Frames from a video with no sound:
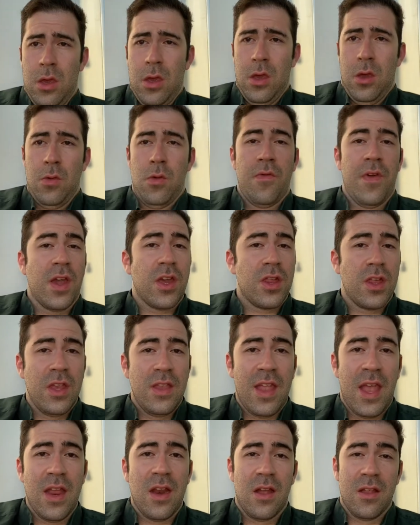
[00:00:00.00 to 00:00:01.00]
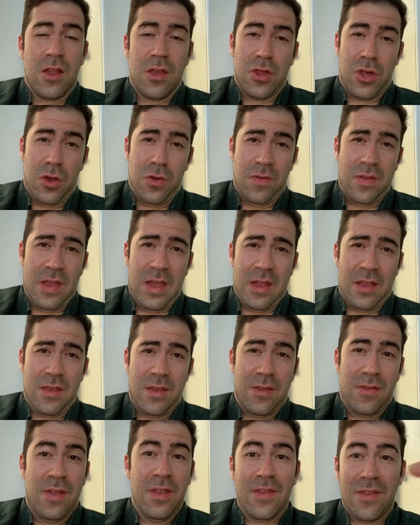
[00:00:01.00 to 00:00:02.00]
We've actually data that shows that
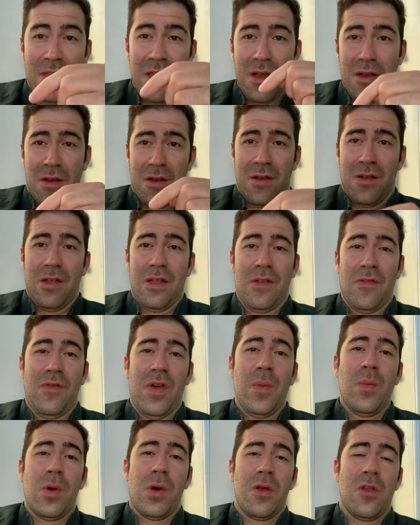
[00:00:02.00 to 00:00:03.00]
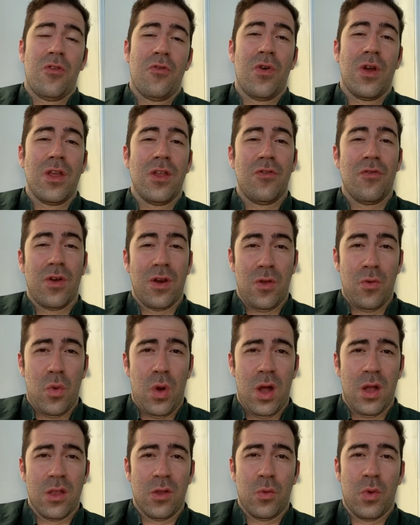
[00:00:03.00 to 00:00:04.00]
this year, in February
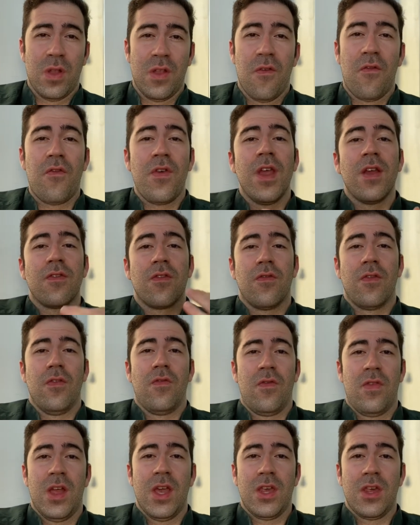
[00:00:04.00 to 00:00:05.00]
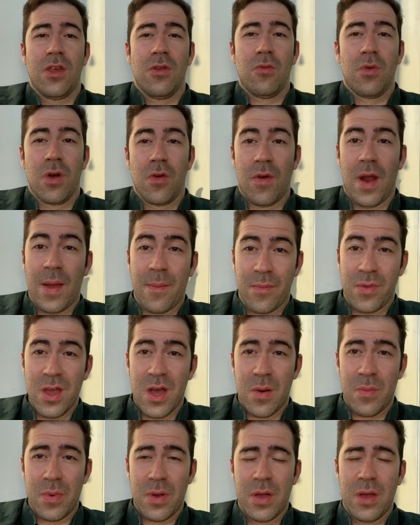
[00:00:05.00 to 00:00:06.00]
2021, when the fears of inflation were ramped
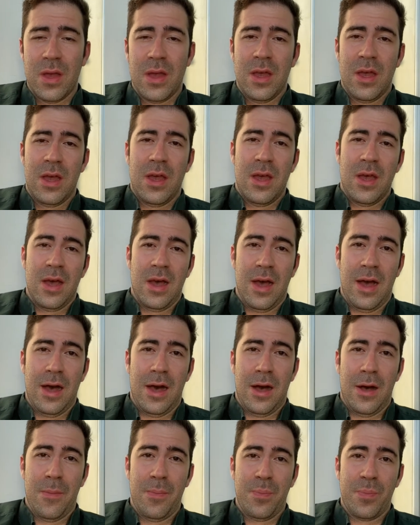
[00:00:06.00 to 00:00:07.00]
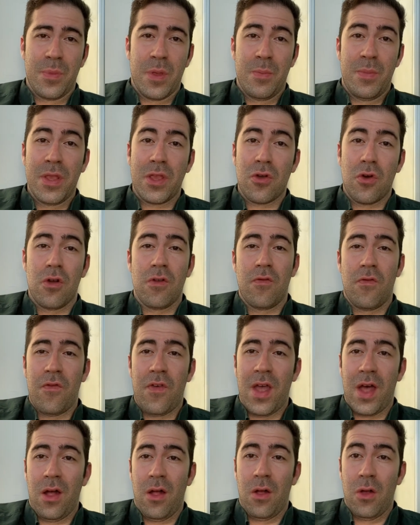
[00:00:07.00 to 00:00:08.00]
up, Bitcoin
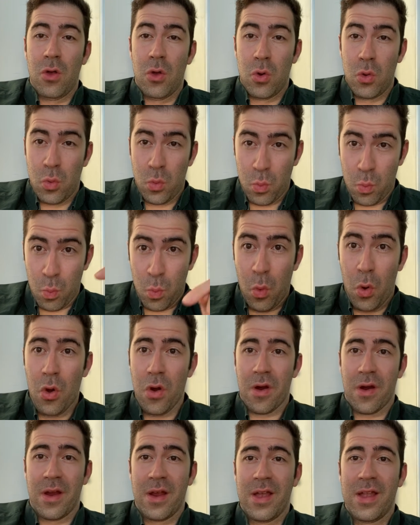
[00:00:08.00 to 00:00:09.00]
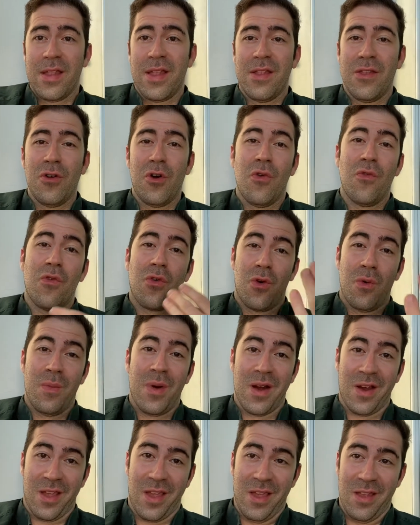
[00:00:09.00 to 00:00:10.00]
fell more than the overall
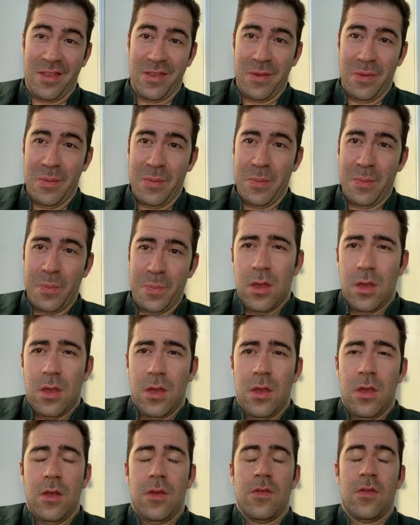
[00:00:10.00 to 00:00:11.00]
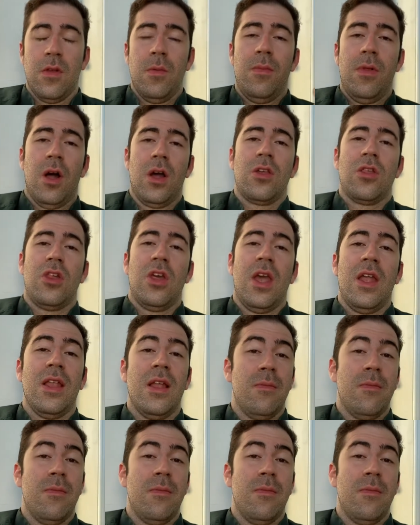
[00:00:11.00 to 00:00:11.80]
market. So the blockchain and